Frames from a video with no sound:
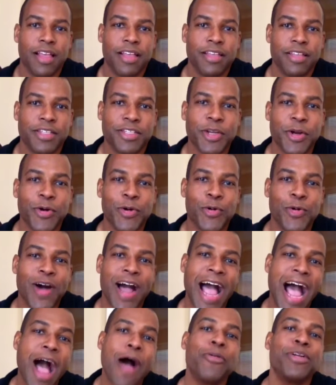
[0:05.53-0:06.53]
So,
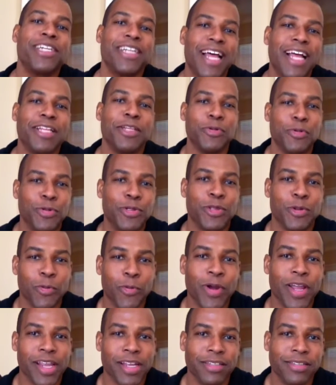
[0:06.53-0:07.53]
how did I lose the
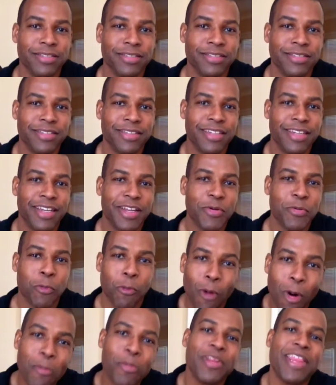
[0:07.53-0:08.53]
weight?
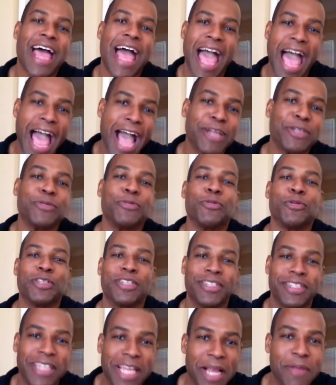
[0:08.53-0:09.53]
What were the actual
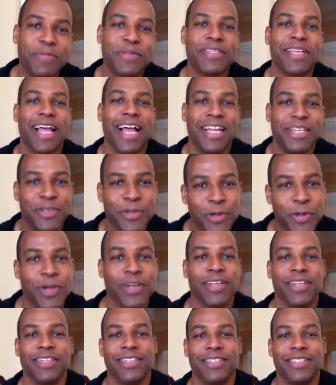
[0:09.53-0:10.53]
steps I
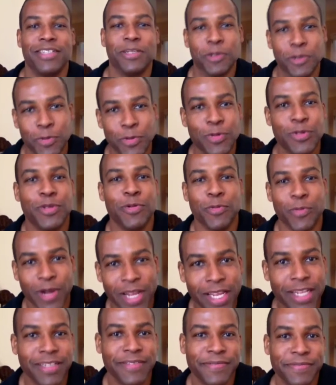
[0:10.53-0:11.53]
took to lose the
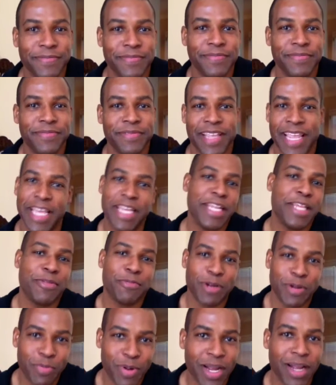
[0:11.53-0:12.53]
weight?
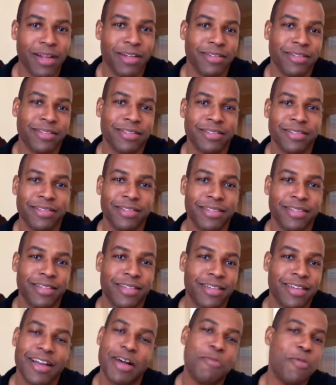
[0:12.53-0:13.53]
83 pounds.
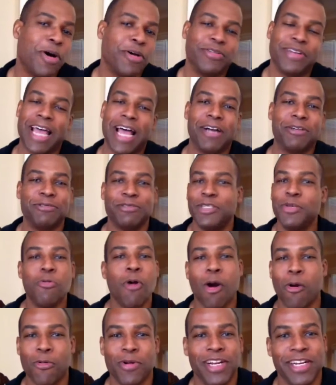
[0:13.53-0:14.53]
Come on now, you
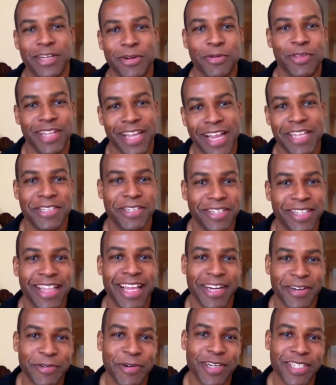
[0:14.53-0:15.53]
already know the answer to
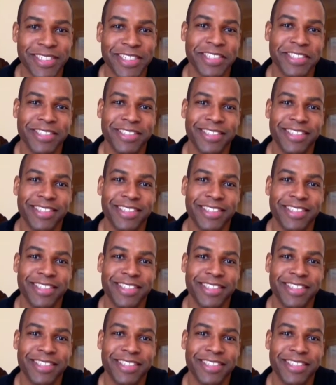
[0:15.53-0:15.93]
that question.